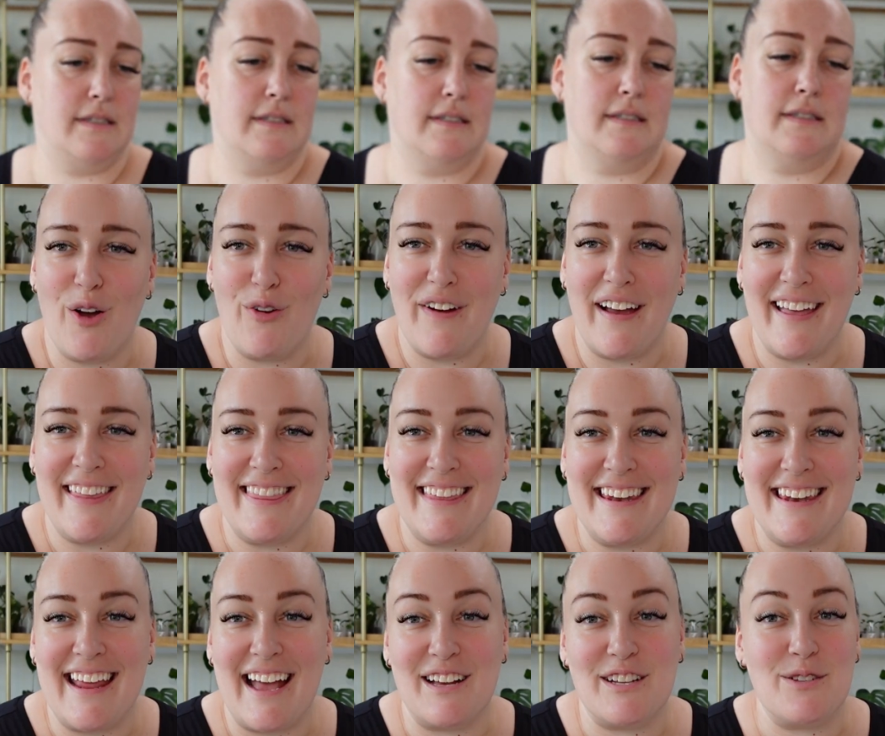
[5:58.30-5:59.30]
All right, and the
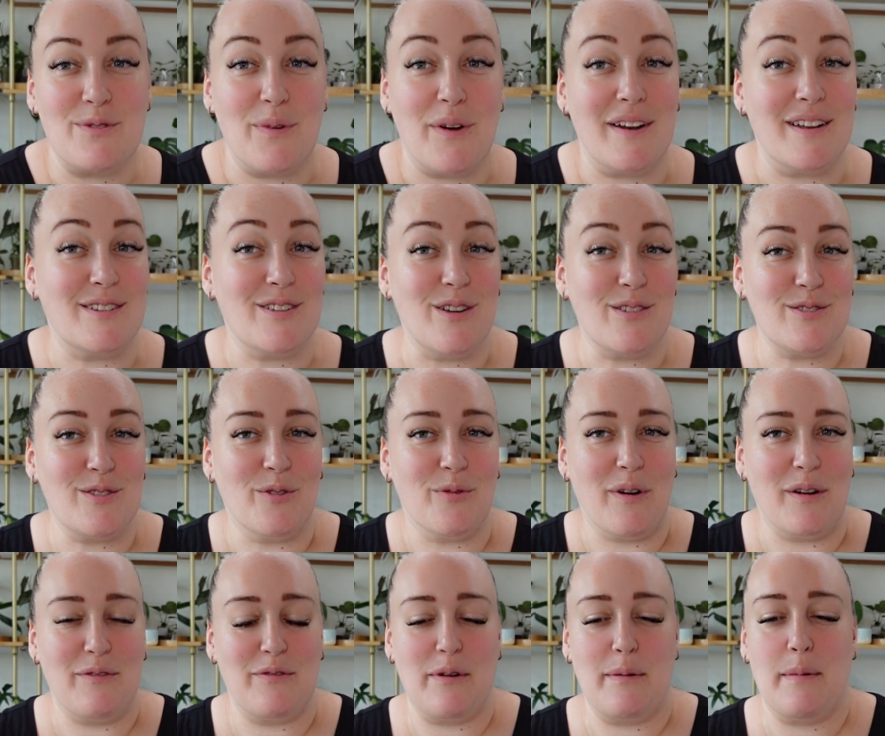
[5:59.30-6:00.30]
next one is also
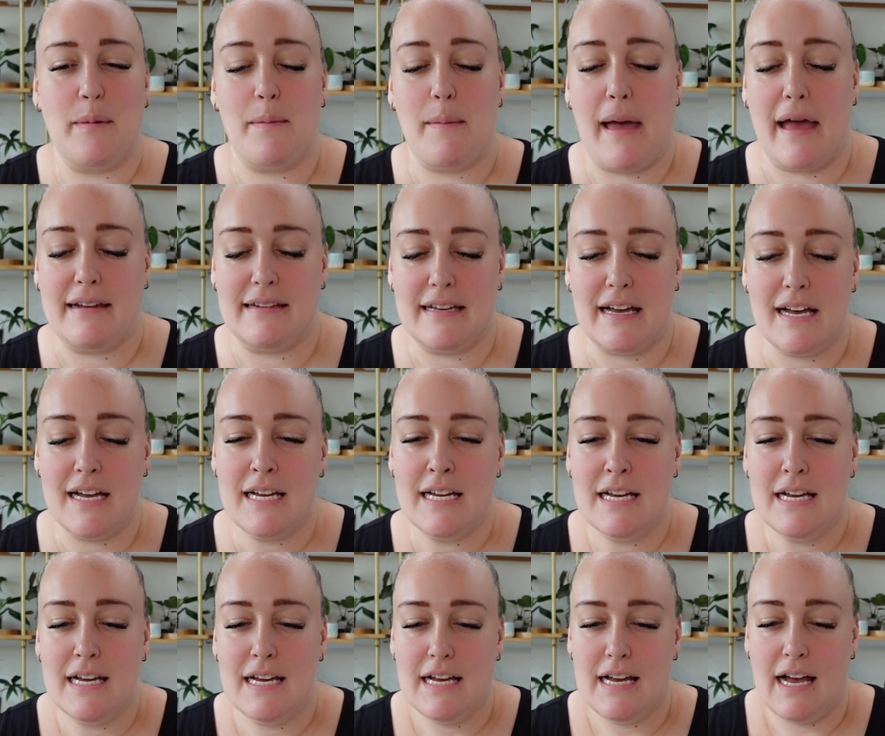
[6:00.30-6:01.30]
one from Amanda.
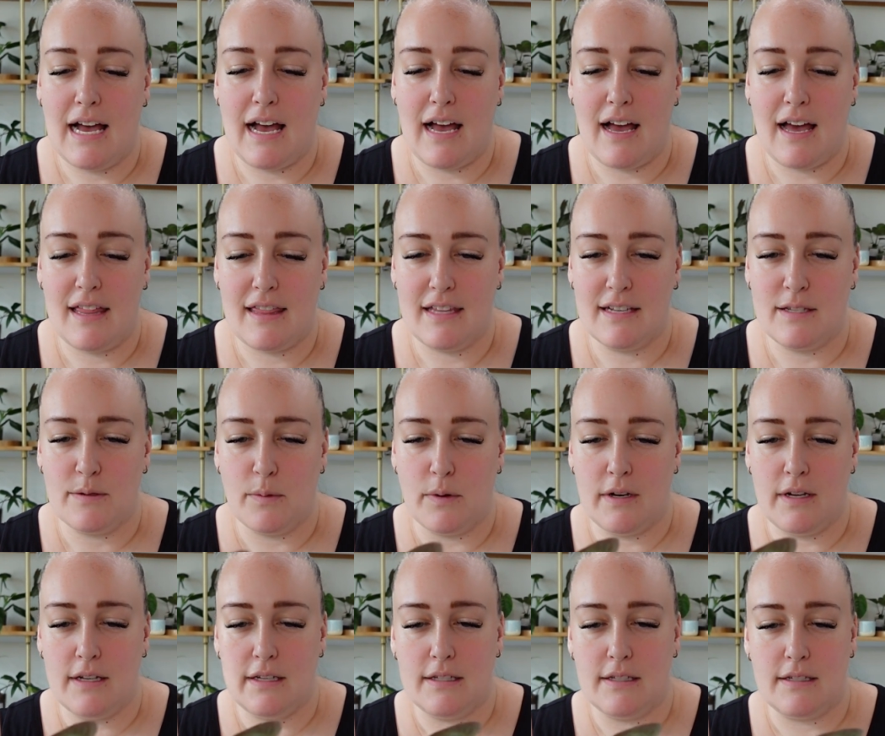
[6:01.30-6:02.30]
This
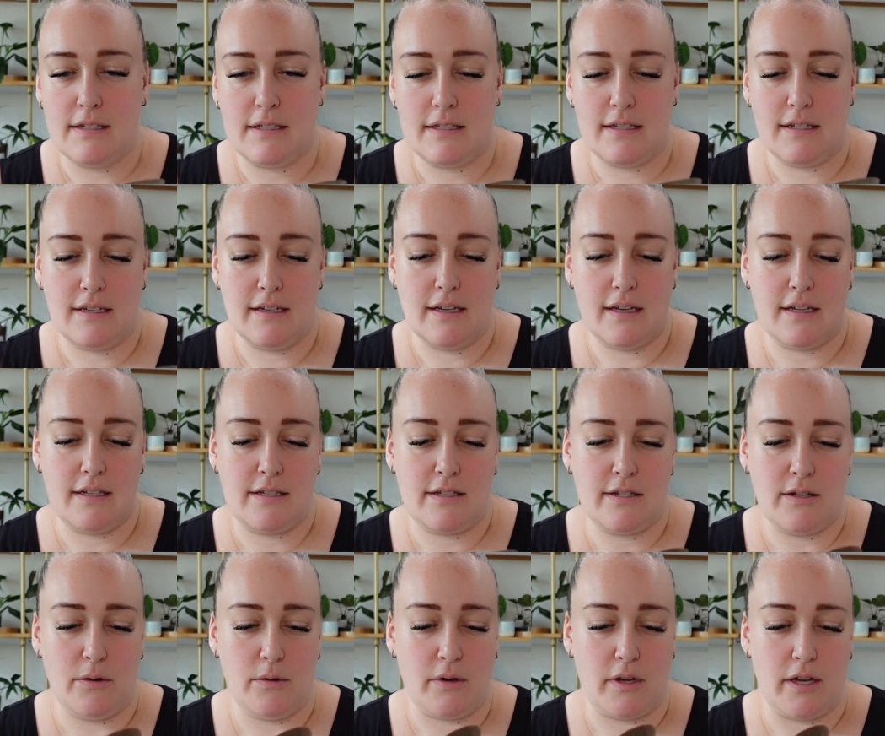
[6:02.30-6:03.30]
one is
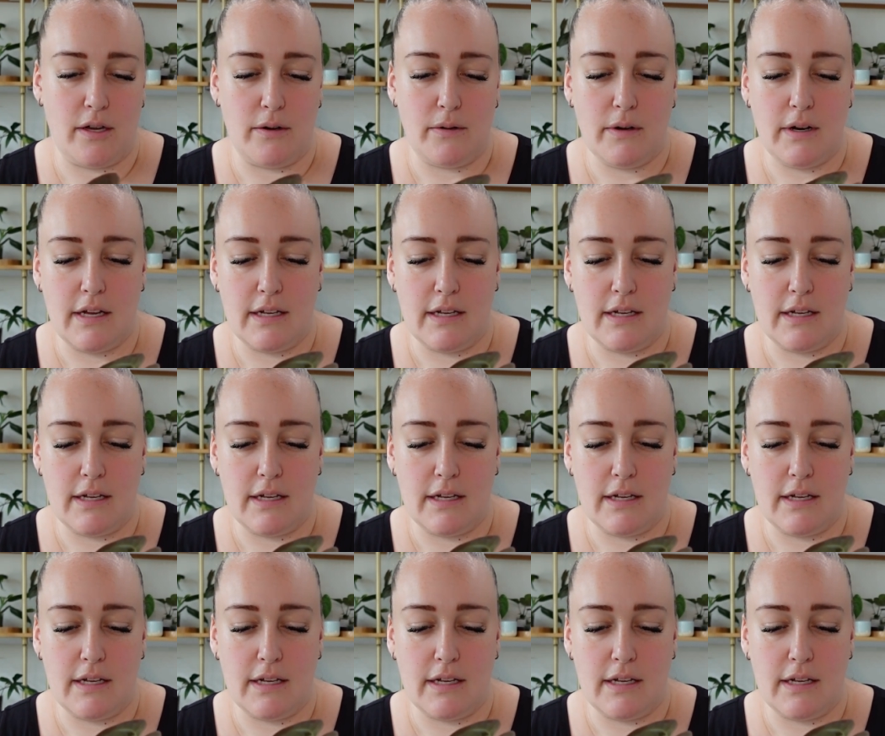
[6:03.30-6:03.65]
so cute.